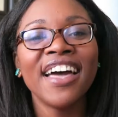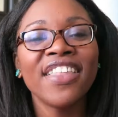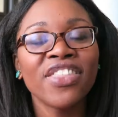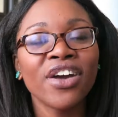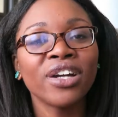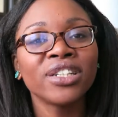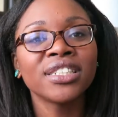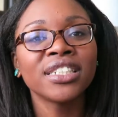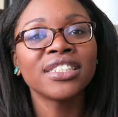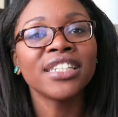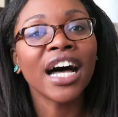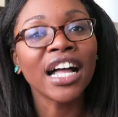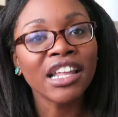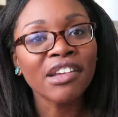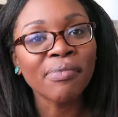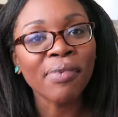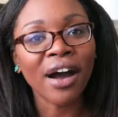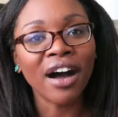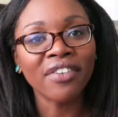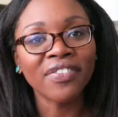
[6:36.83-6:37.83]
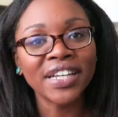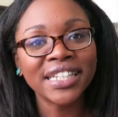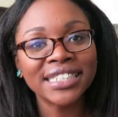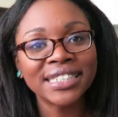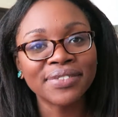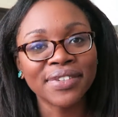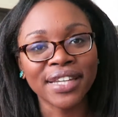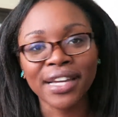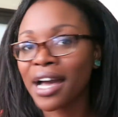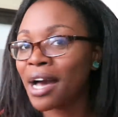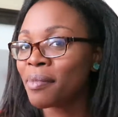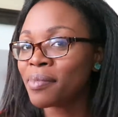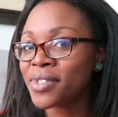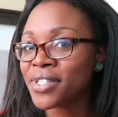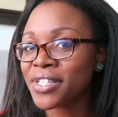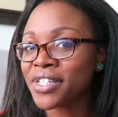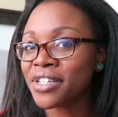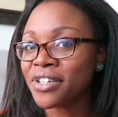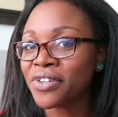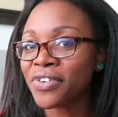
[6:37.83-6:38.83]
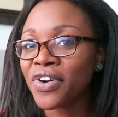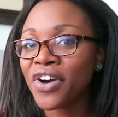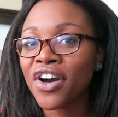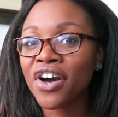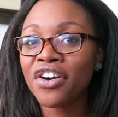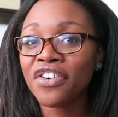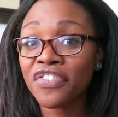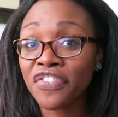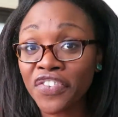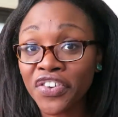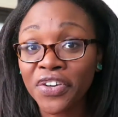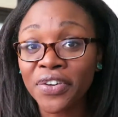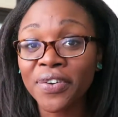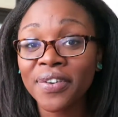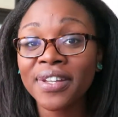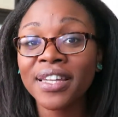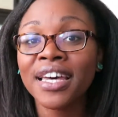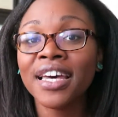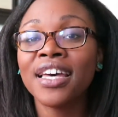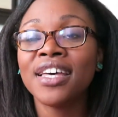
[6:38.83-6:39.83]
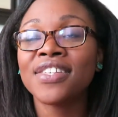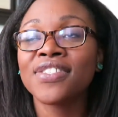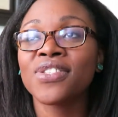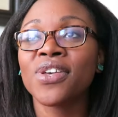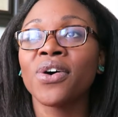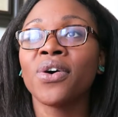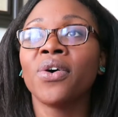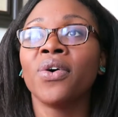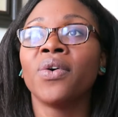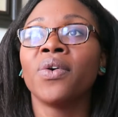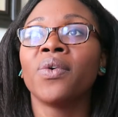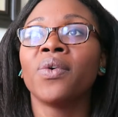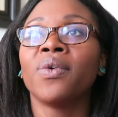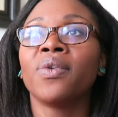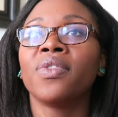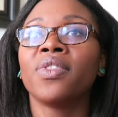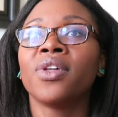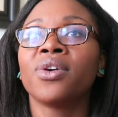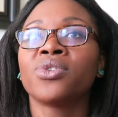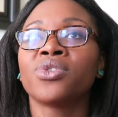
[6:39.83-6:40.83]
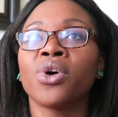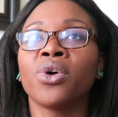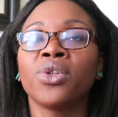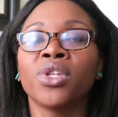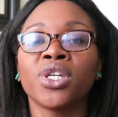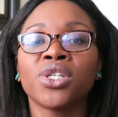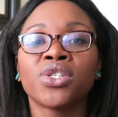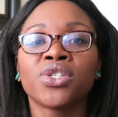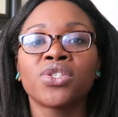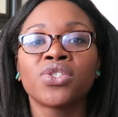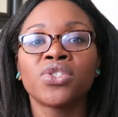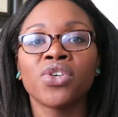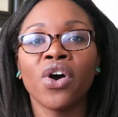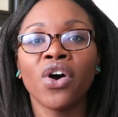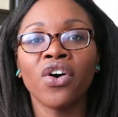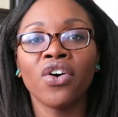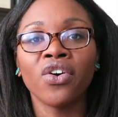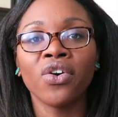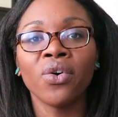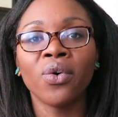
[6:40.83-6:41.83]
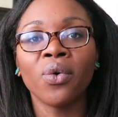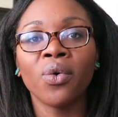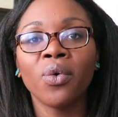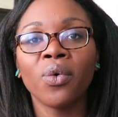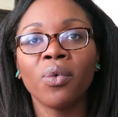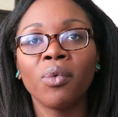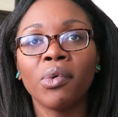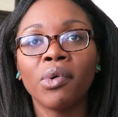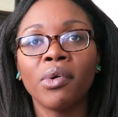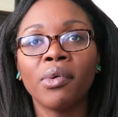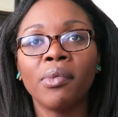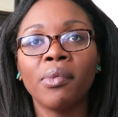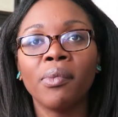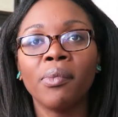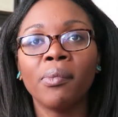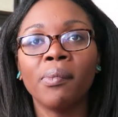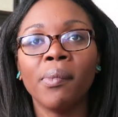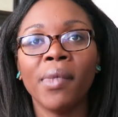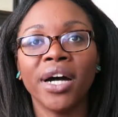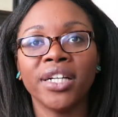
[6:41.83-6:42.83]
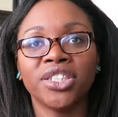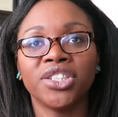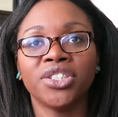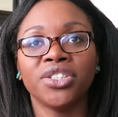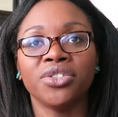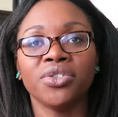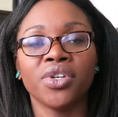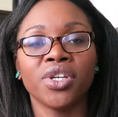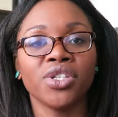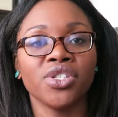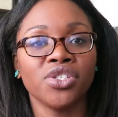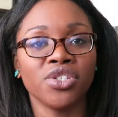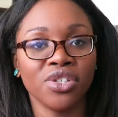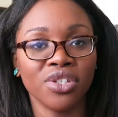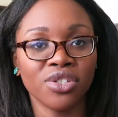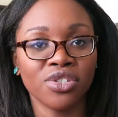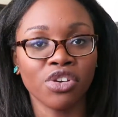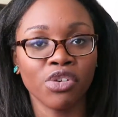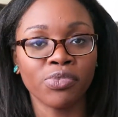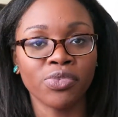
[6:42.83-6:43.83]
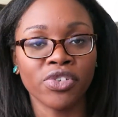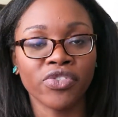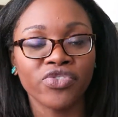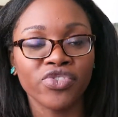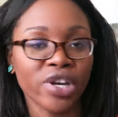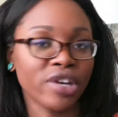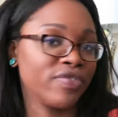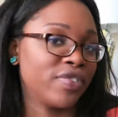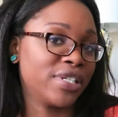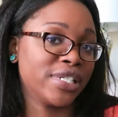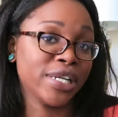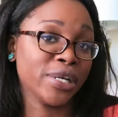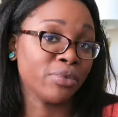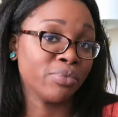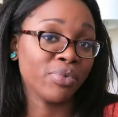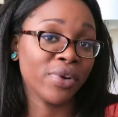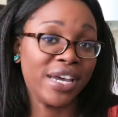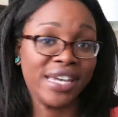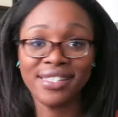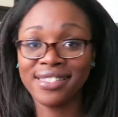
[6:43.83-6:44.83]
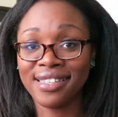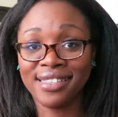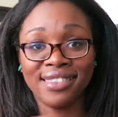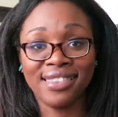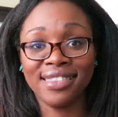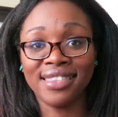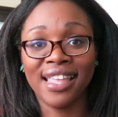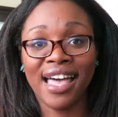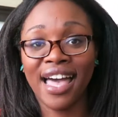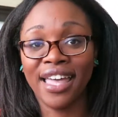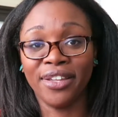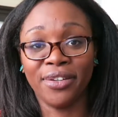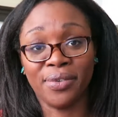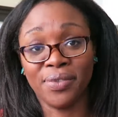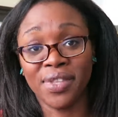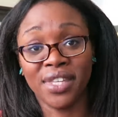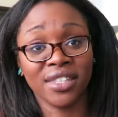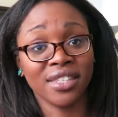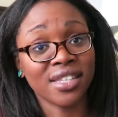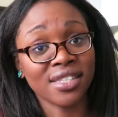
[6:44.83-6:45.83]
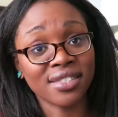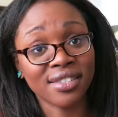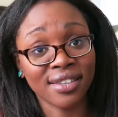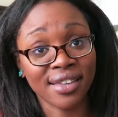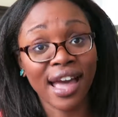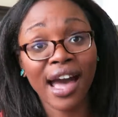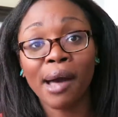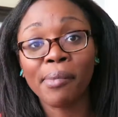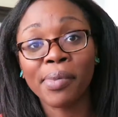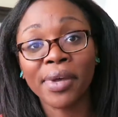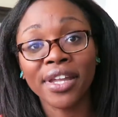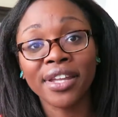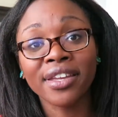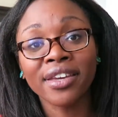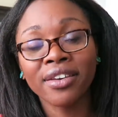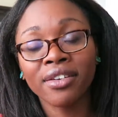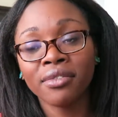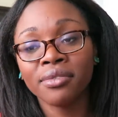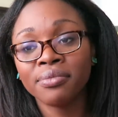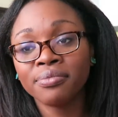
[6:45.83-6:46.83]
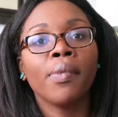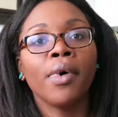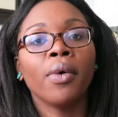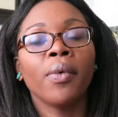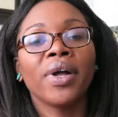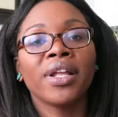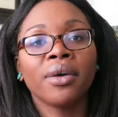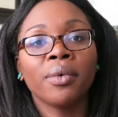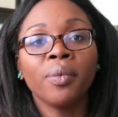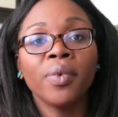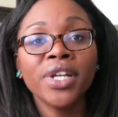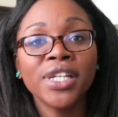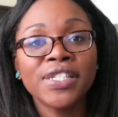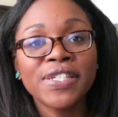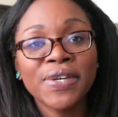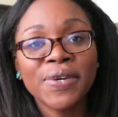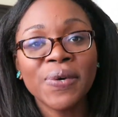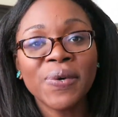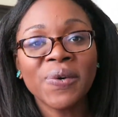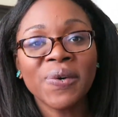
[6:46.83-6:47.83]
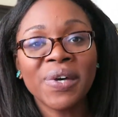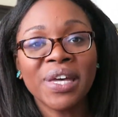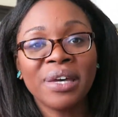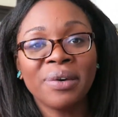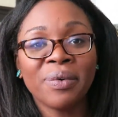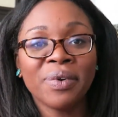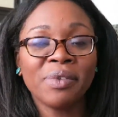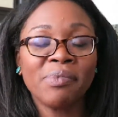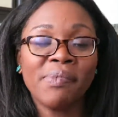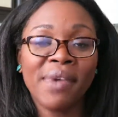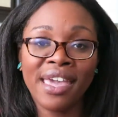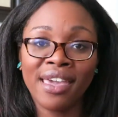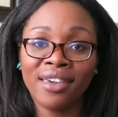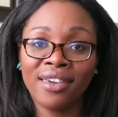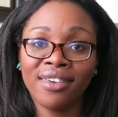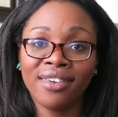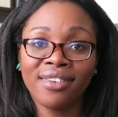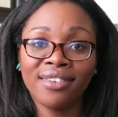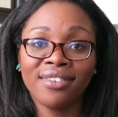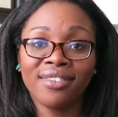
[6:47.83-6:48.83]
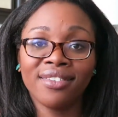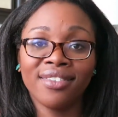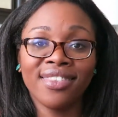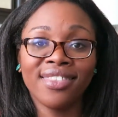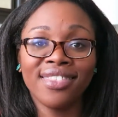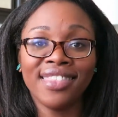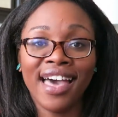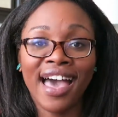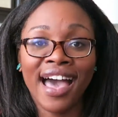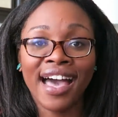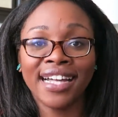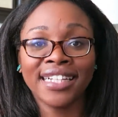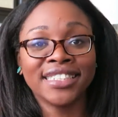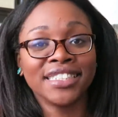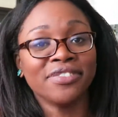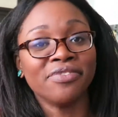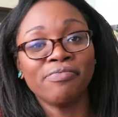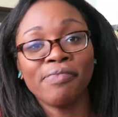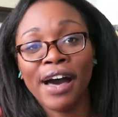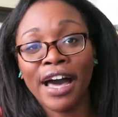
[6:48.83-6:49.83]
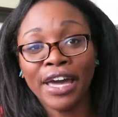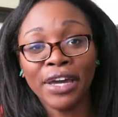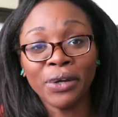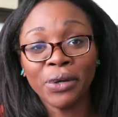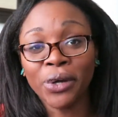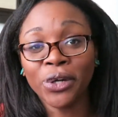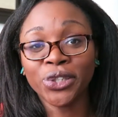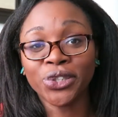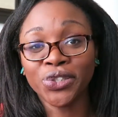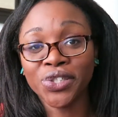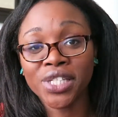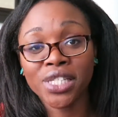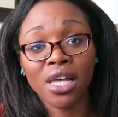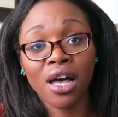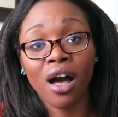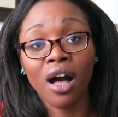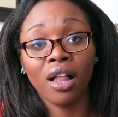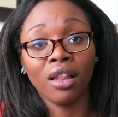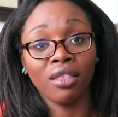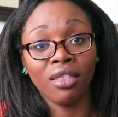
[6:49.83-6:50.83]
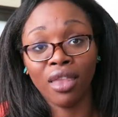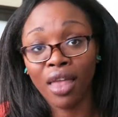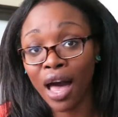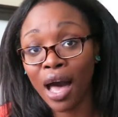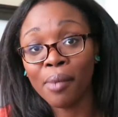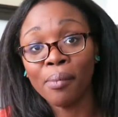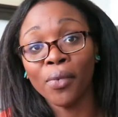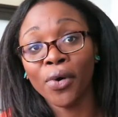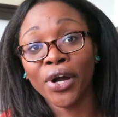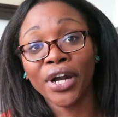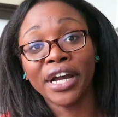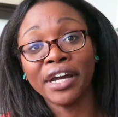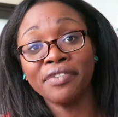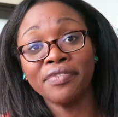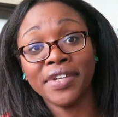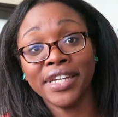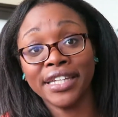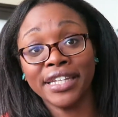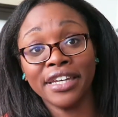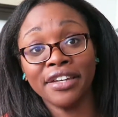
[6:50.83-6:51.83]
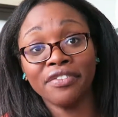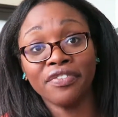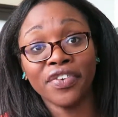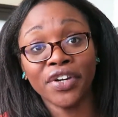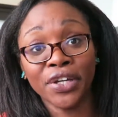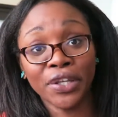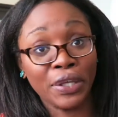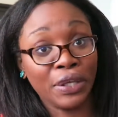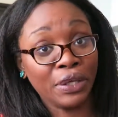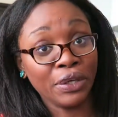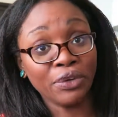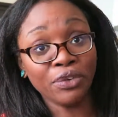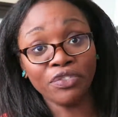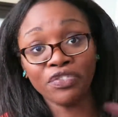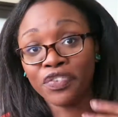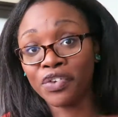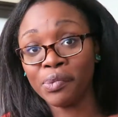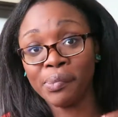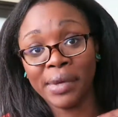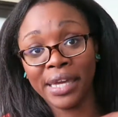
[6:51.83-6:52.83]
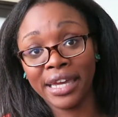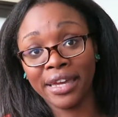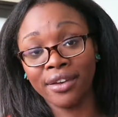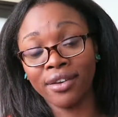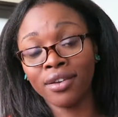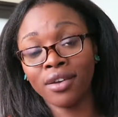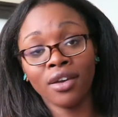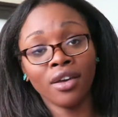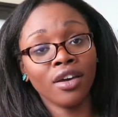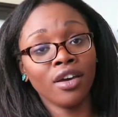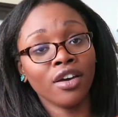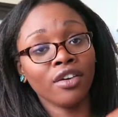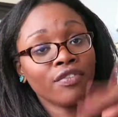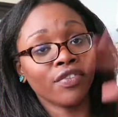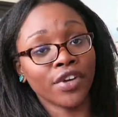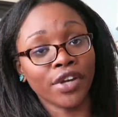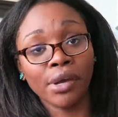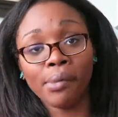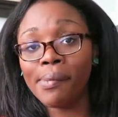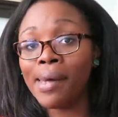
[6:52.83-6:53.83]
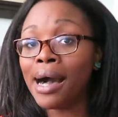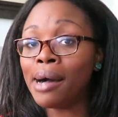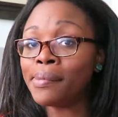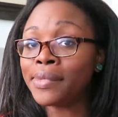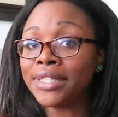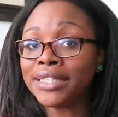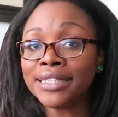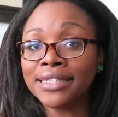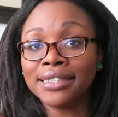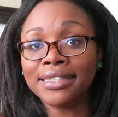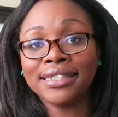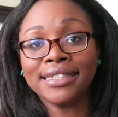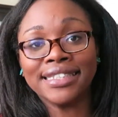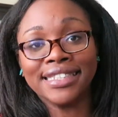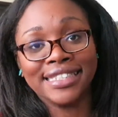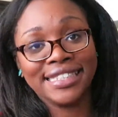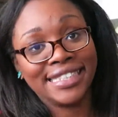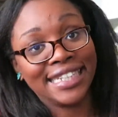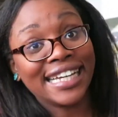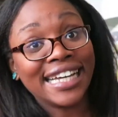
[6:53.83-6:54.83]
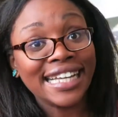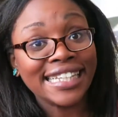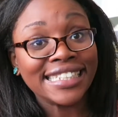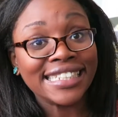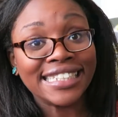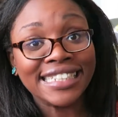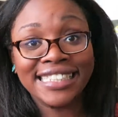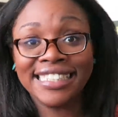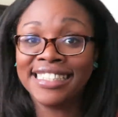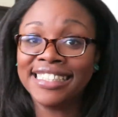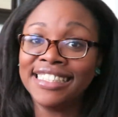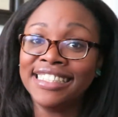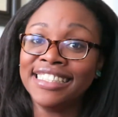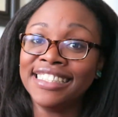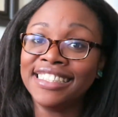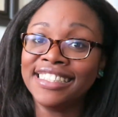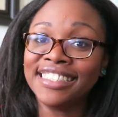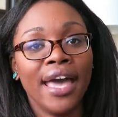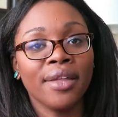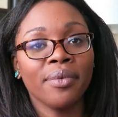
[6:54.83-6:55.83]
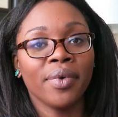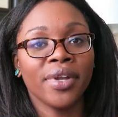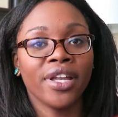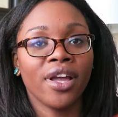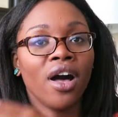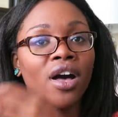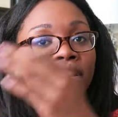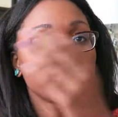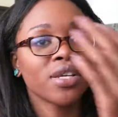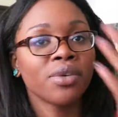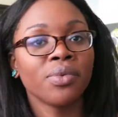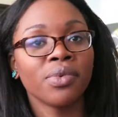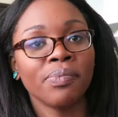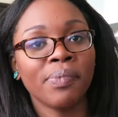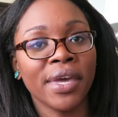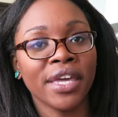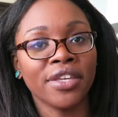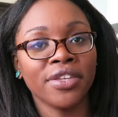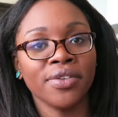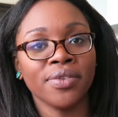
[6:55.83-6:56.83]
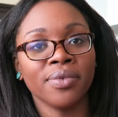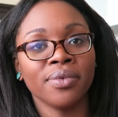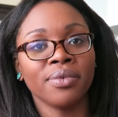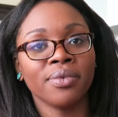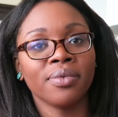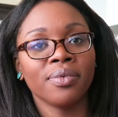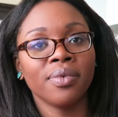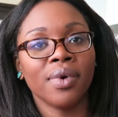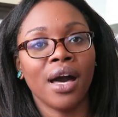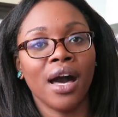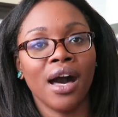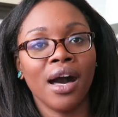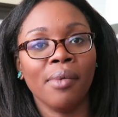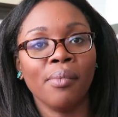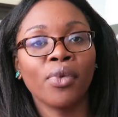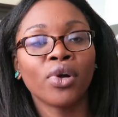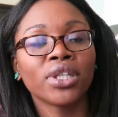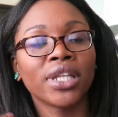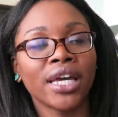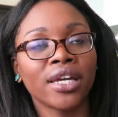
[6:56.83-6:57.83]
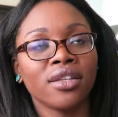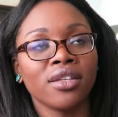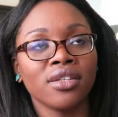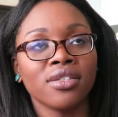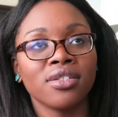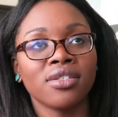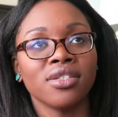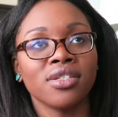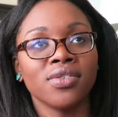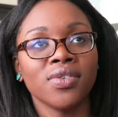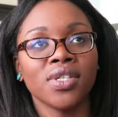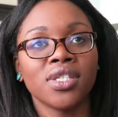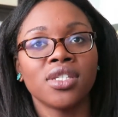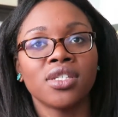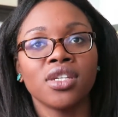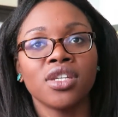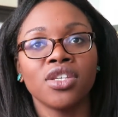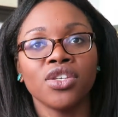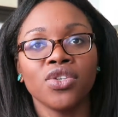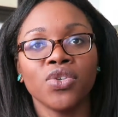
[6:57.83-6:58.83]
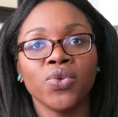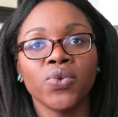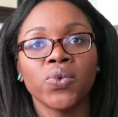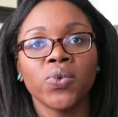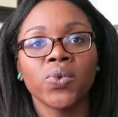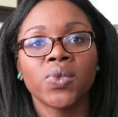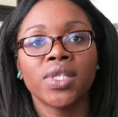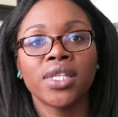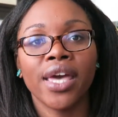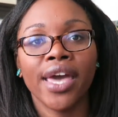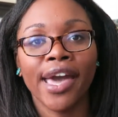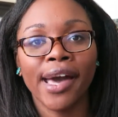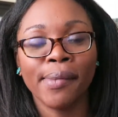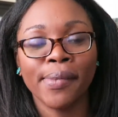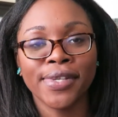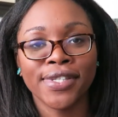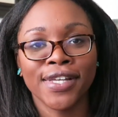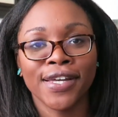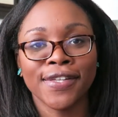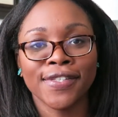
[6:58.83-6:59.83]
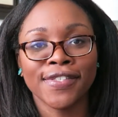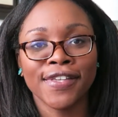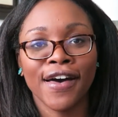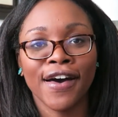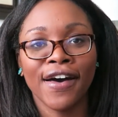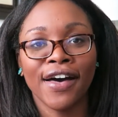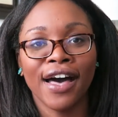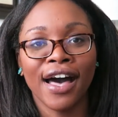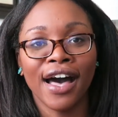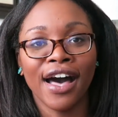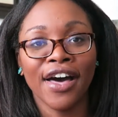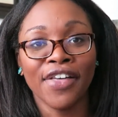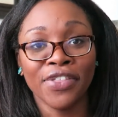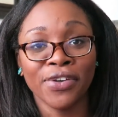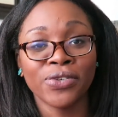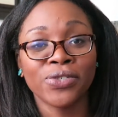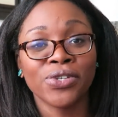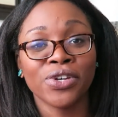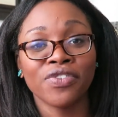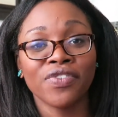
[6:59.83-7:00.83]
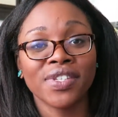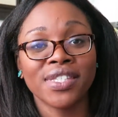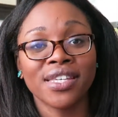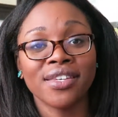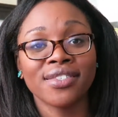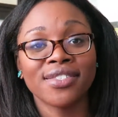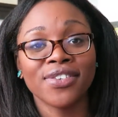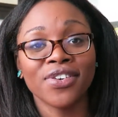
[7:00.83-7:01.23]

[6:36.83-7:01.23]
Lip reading: There aren't a ton of profits when it comes to food, so there's only so much you can do in terms of driving down price, and I don't think that's gonna happen. But what it would do, it would make the act of buying groceries a lot more convenient for you, for me, for your mama, your daddy. And what it also would make you more likely to do is to use Amazon's other services.